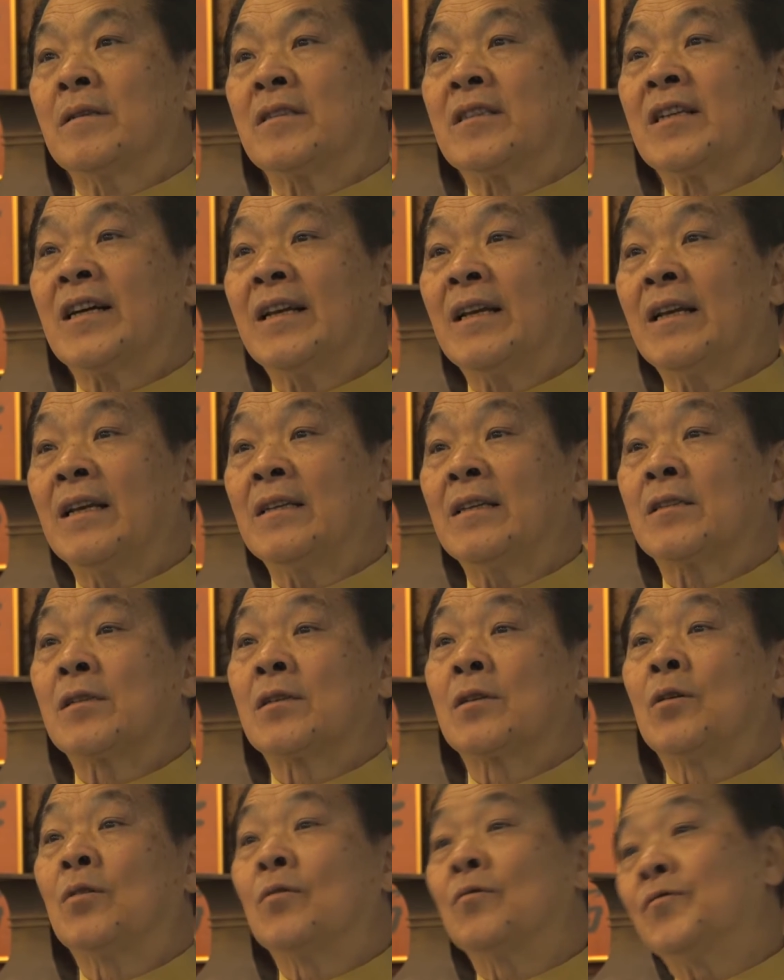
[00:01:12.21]
Chinese
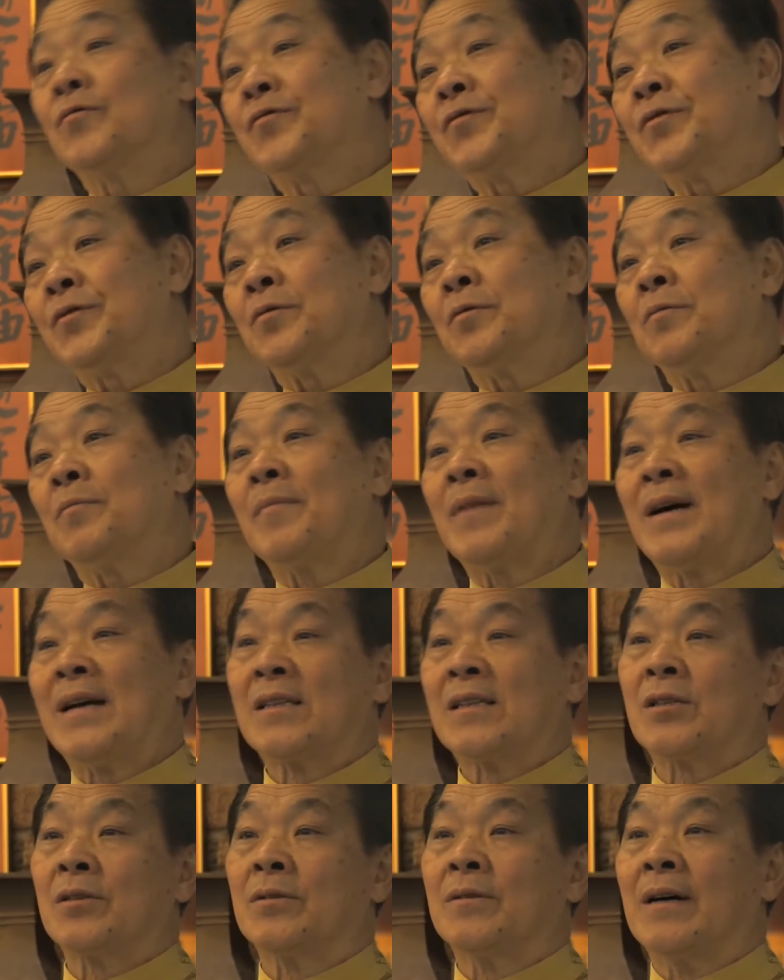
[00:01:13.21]
Kung Fu
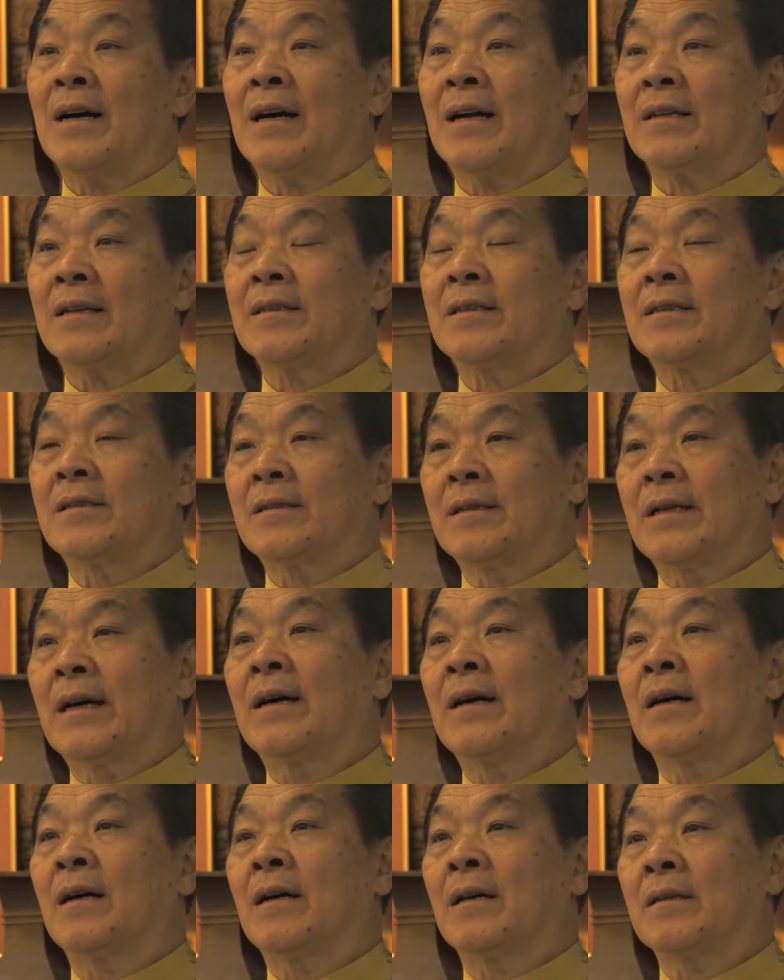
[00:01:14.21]
martial
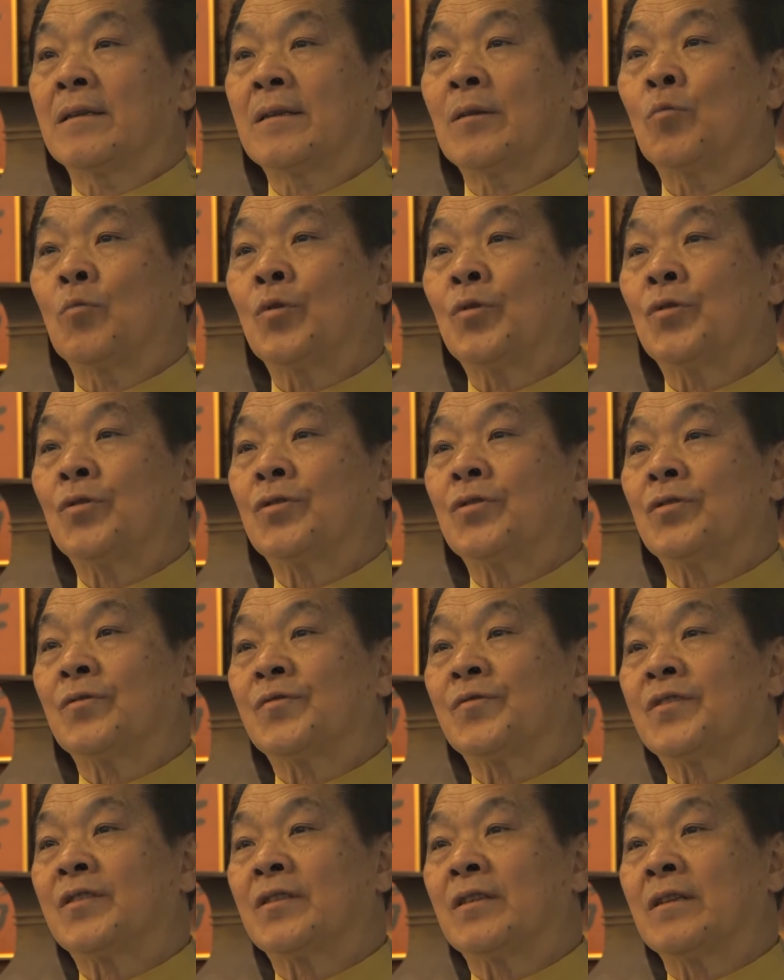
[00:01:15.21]
art. The word
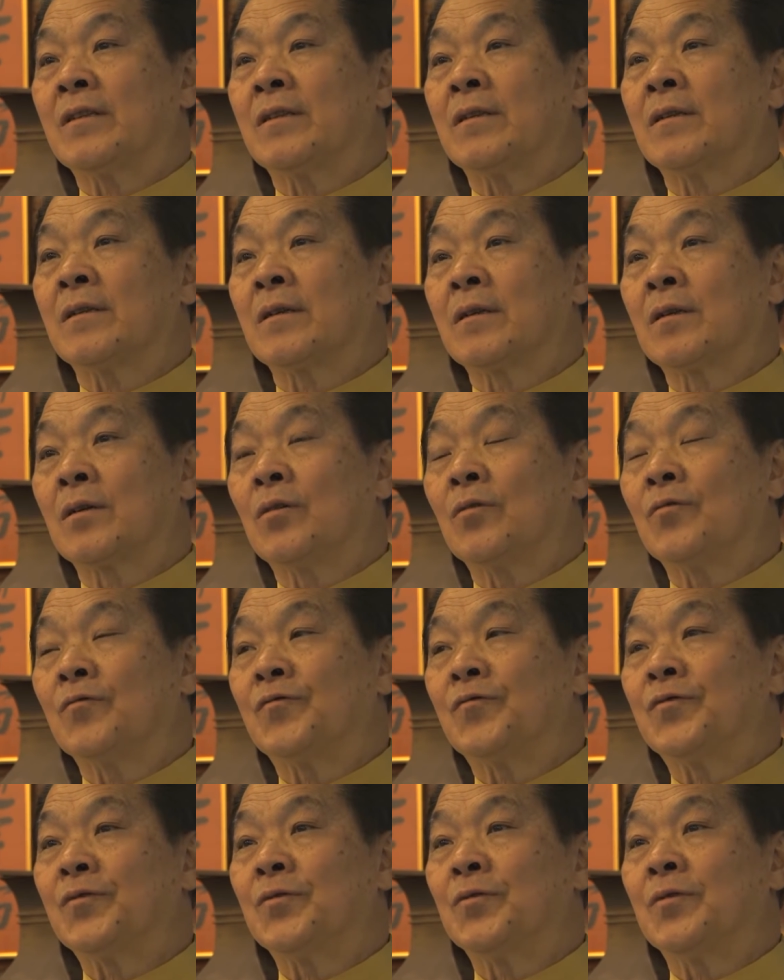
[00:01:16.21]
of the
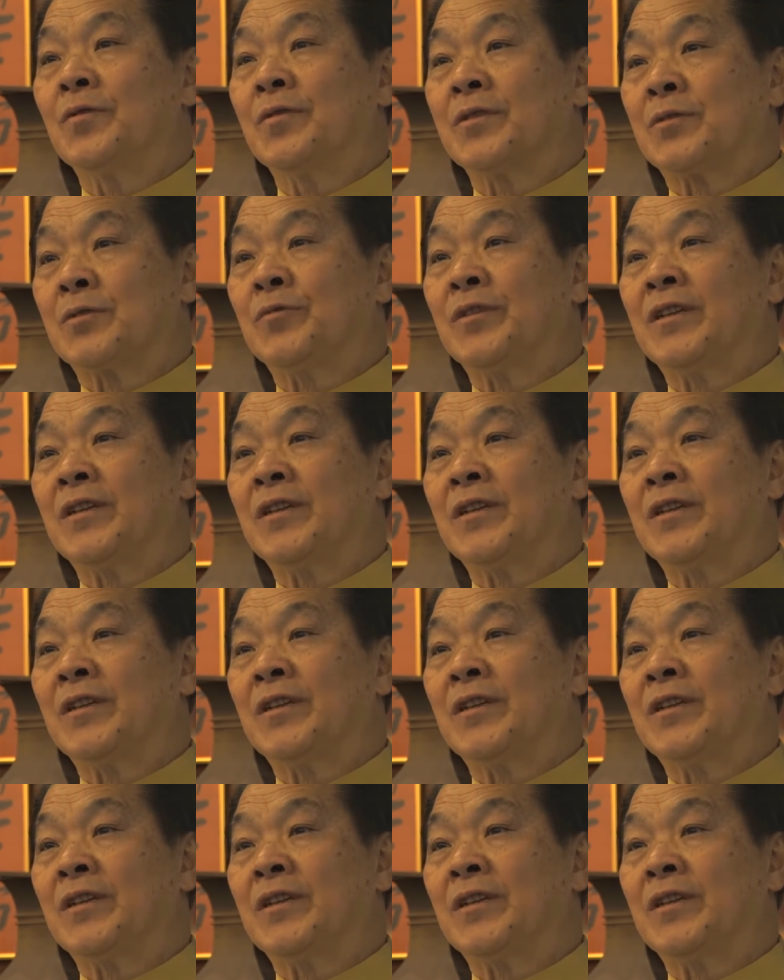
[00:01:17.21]
Kung Fu was